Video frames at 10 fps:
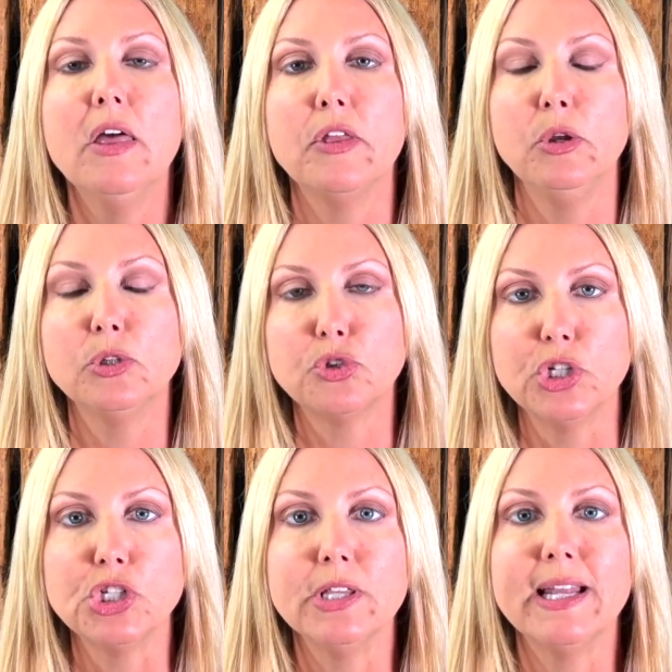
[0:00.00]
the
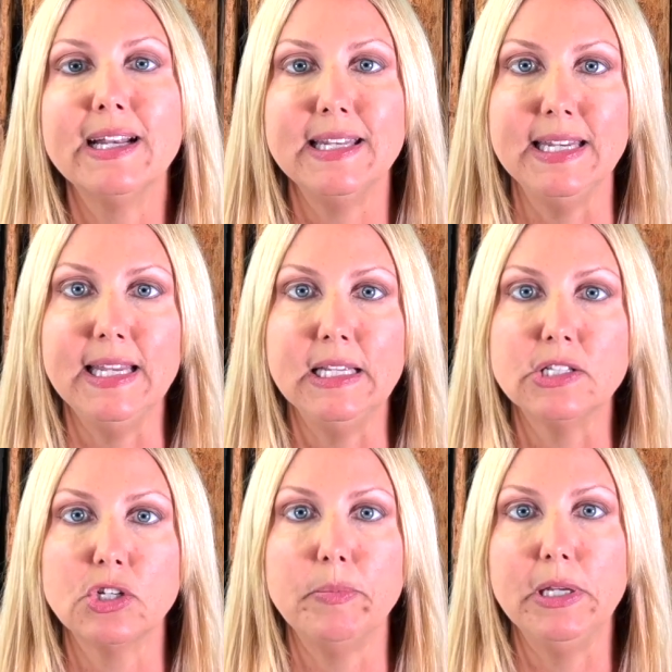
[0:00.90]
nutrition that it
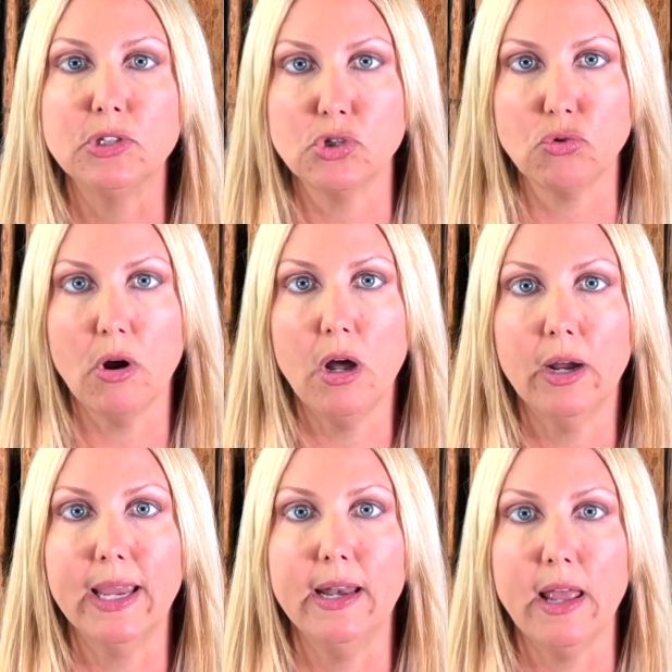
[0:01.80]
needs to be
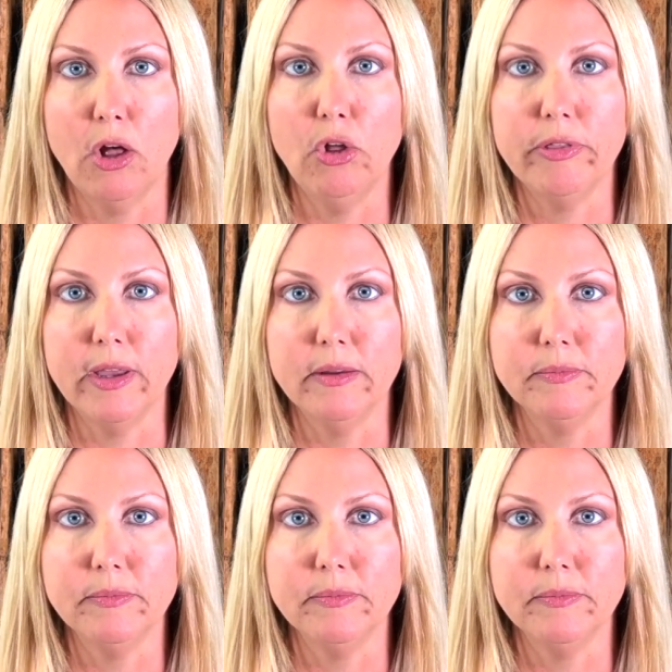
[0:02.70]
strong and healthy.